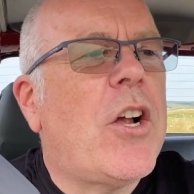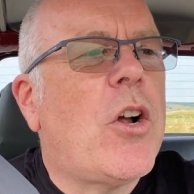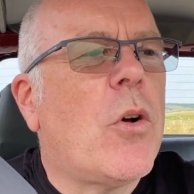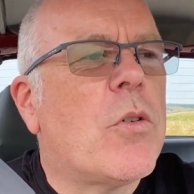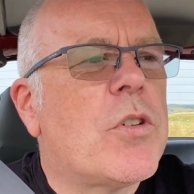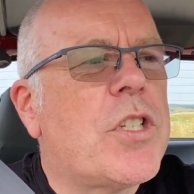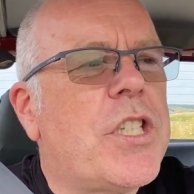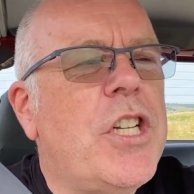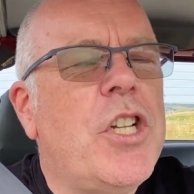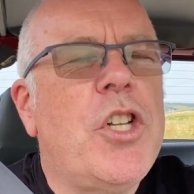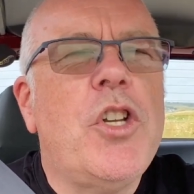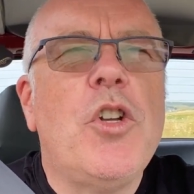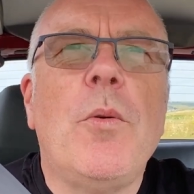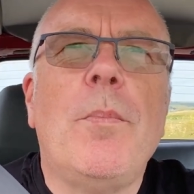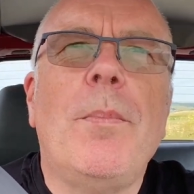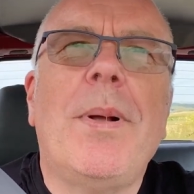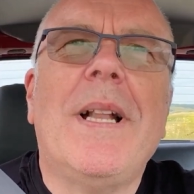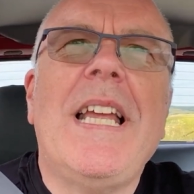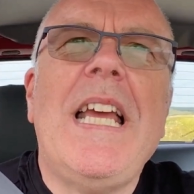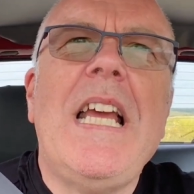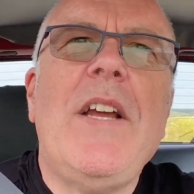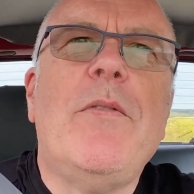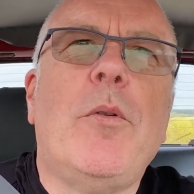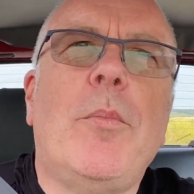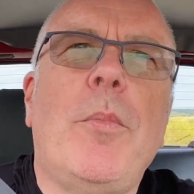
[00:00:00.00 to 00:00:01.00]
costing an
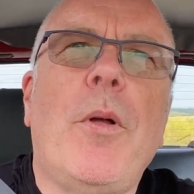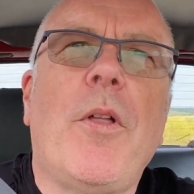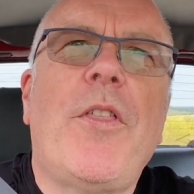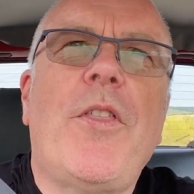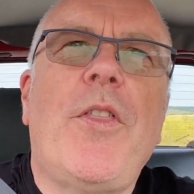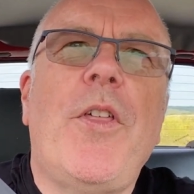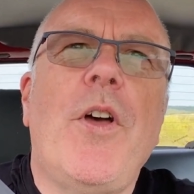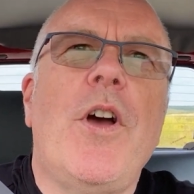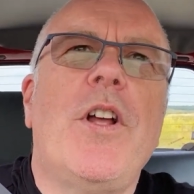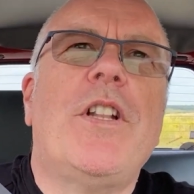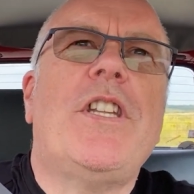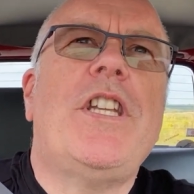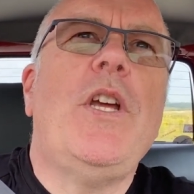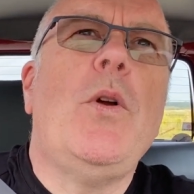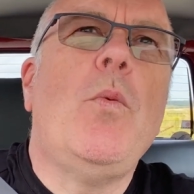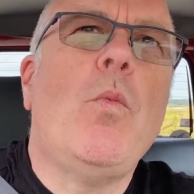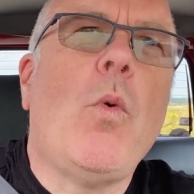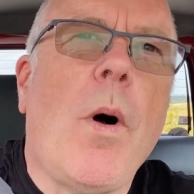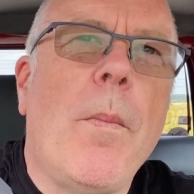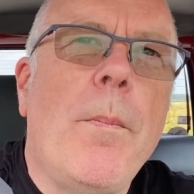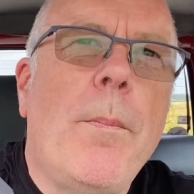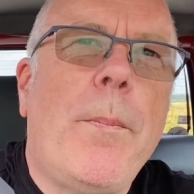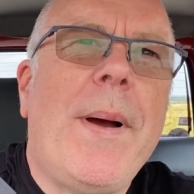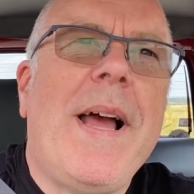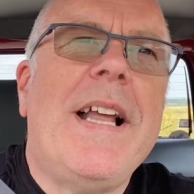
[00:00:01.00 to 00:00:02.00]
unbelievable 13
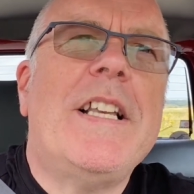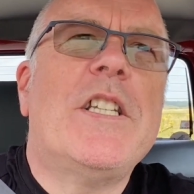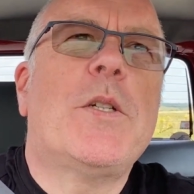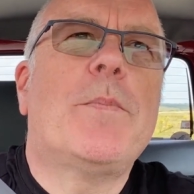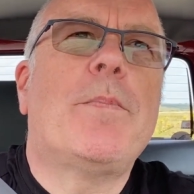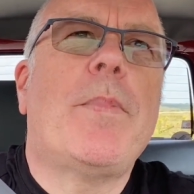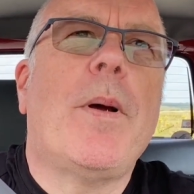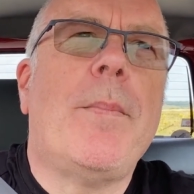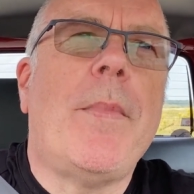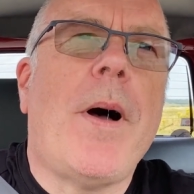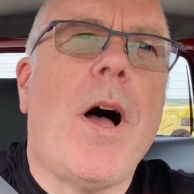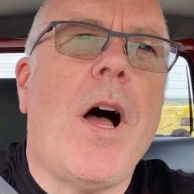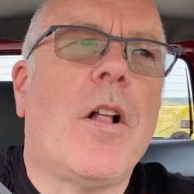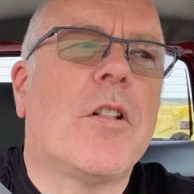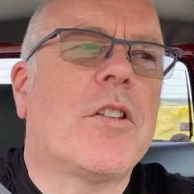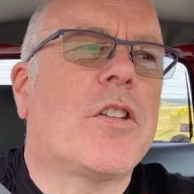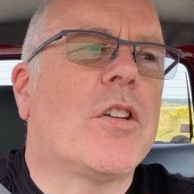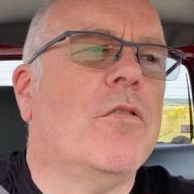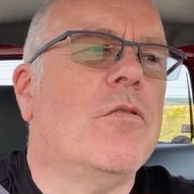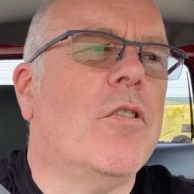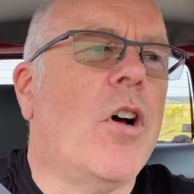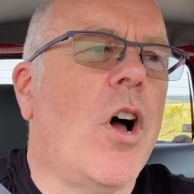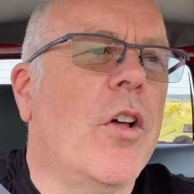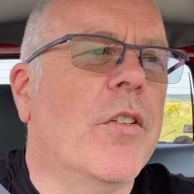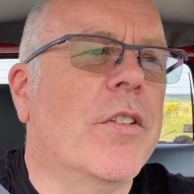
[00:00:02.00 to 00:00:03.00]
pence per mile
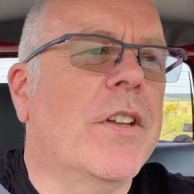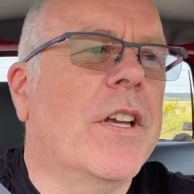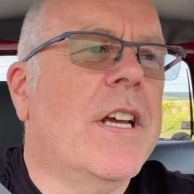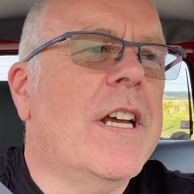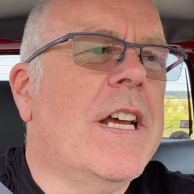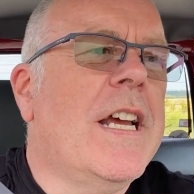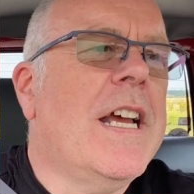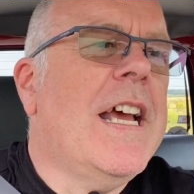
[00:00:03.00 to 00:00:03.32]
to run.